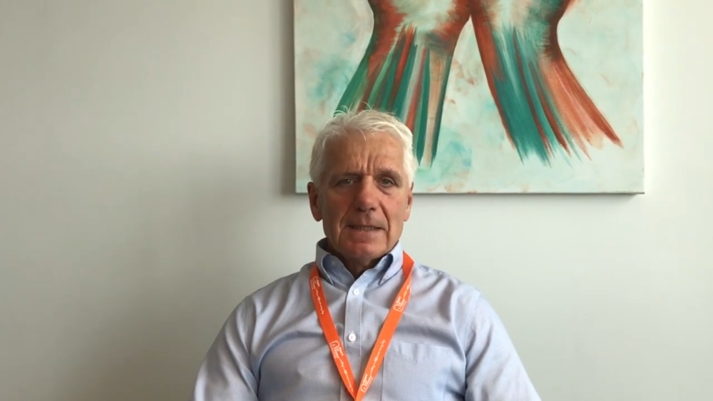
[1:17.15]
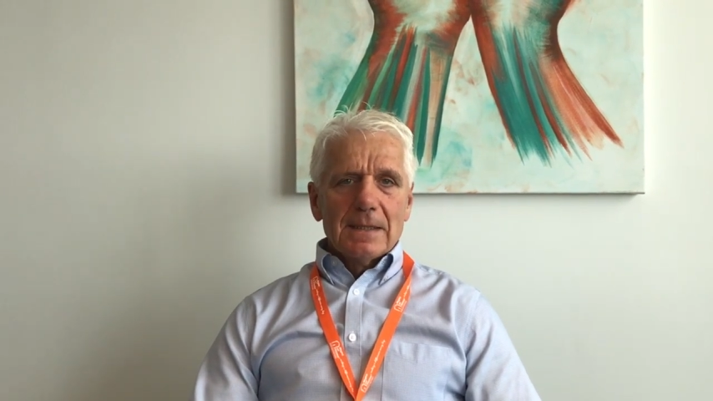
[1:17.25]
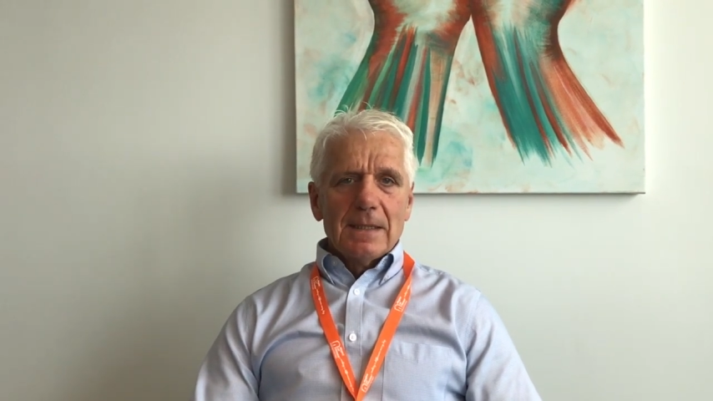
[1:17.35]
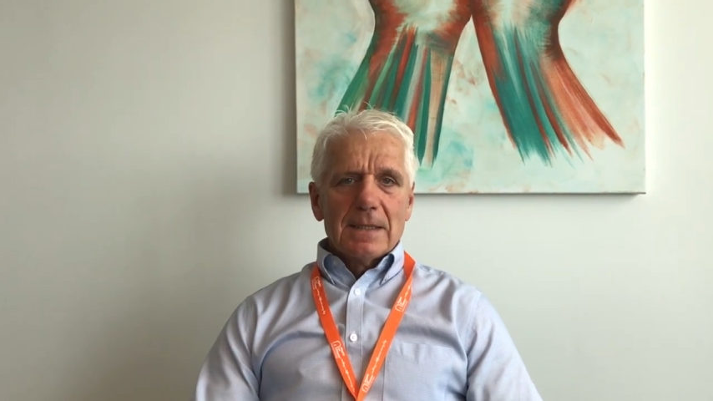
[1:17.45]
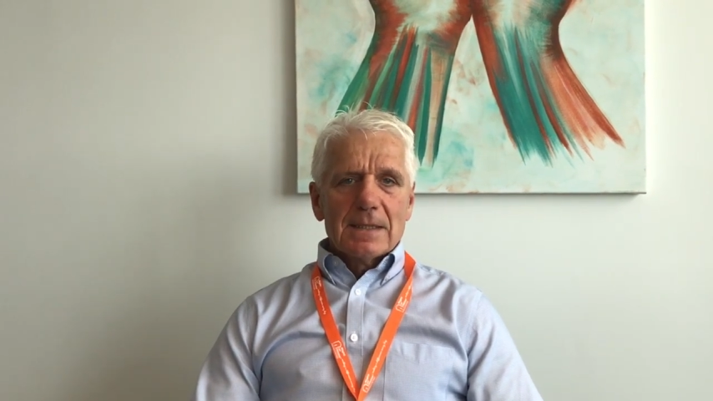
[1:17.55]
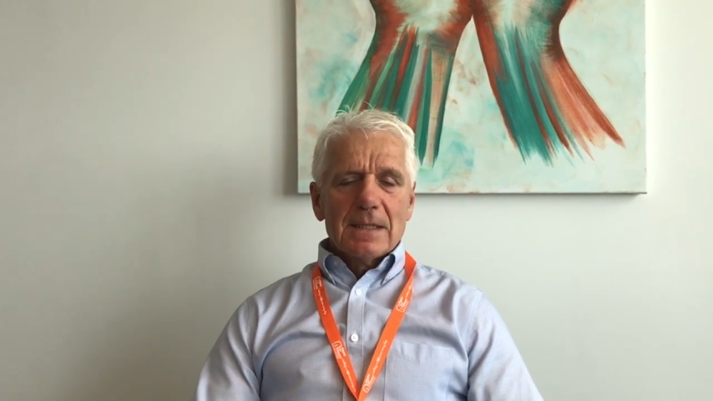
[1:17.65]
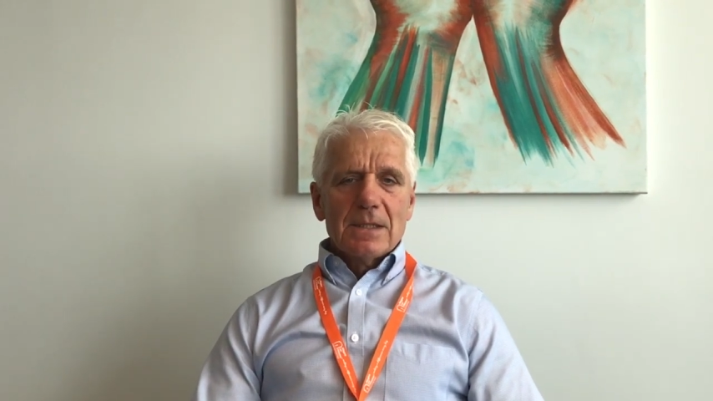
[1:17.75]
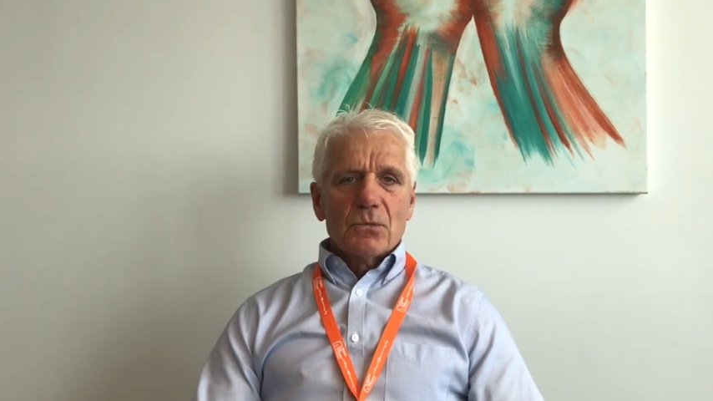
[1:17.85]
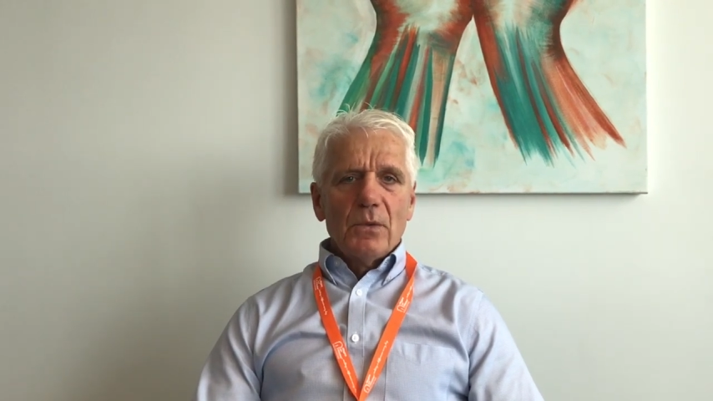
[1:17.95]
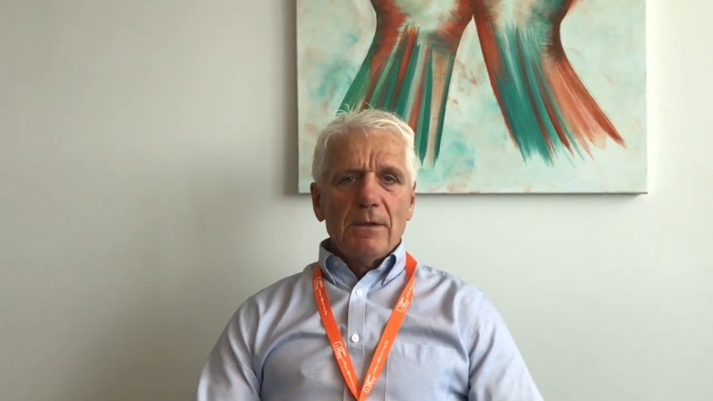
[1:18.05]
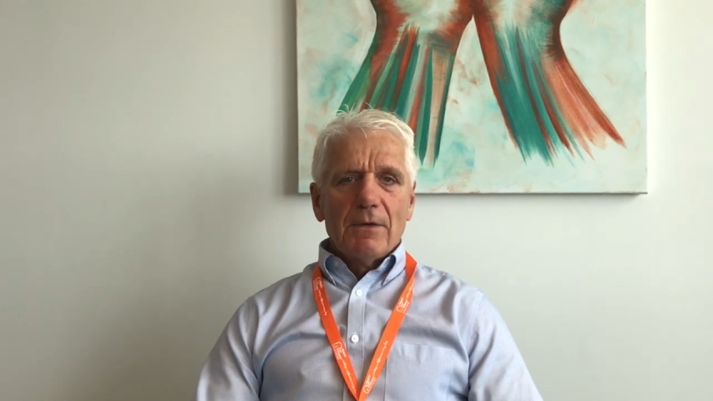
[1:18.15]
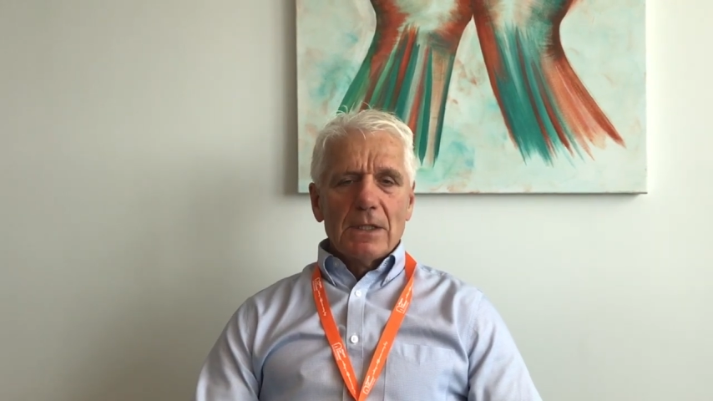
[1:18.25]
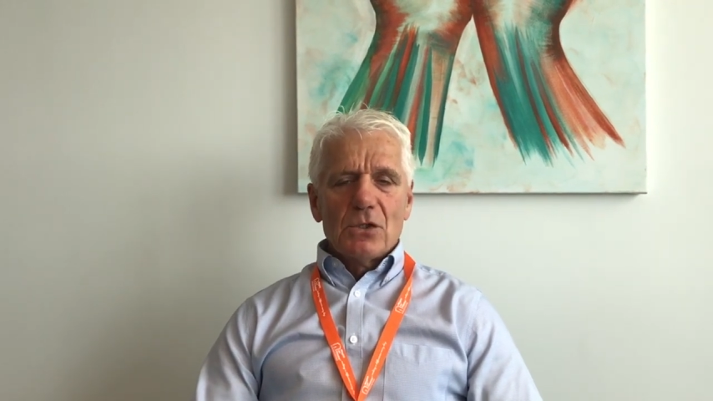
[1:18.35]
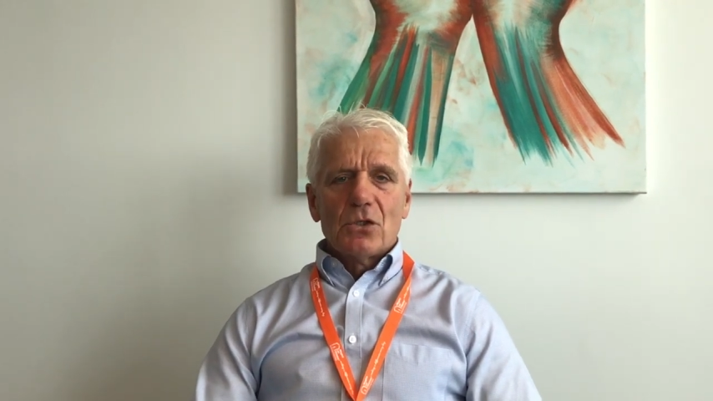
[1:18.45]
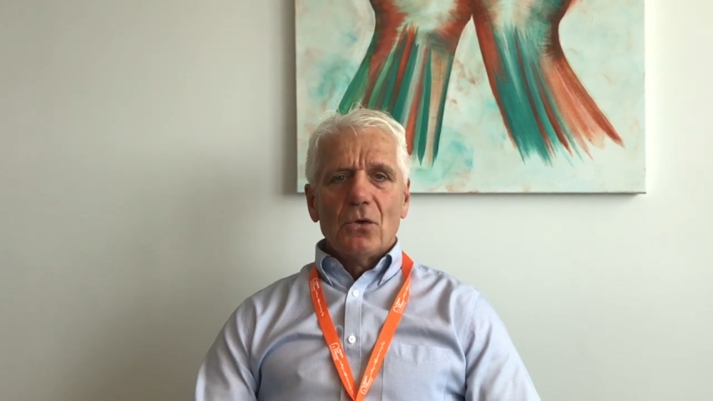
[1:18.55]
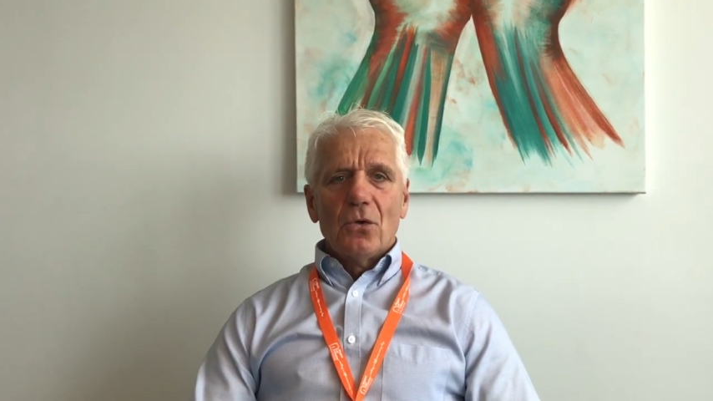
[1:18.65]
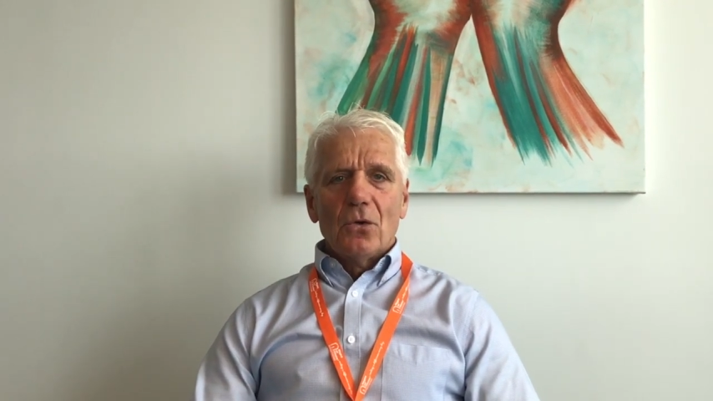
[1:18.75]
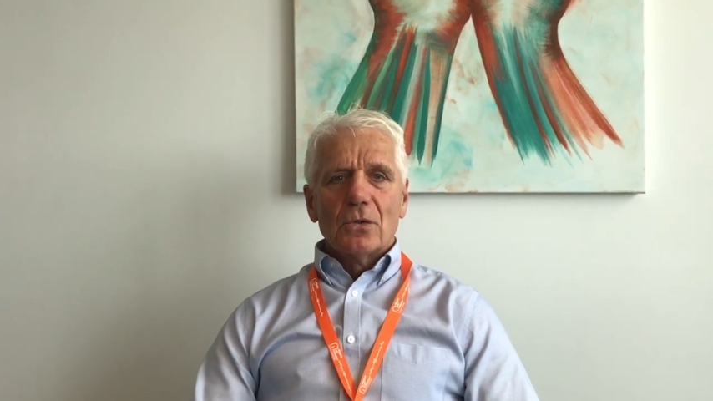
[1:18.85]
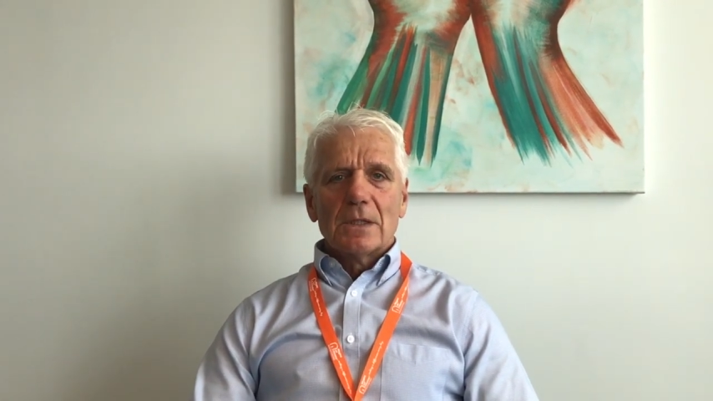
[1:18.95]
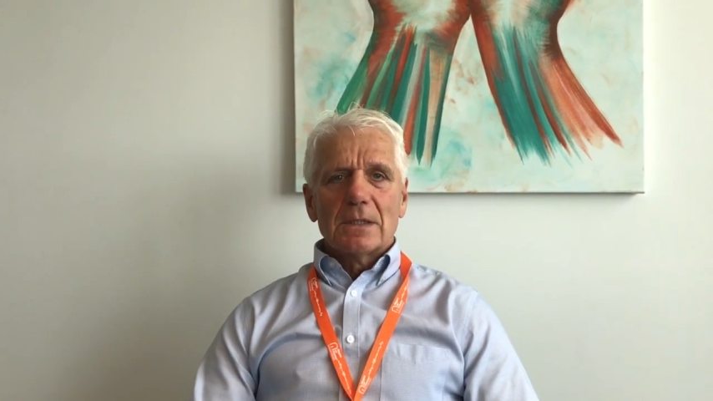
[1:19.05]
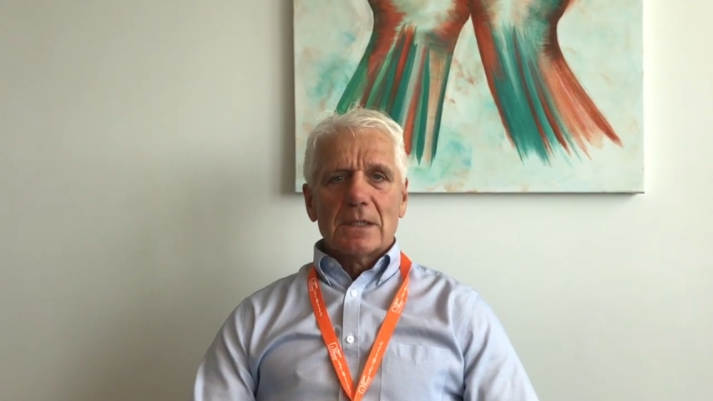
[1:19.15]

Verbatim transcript: to this is we've ensured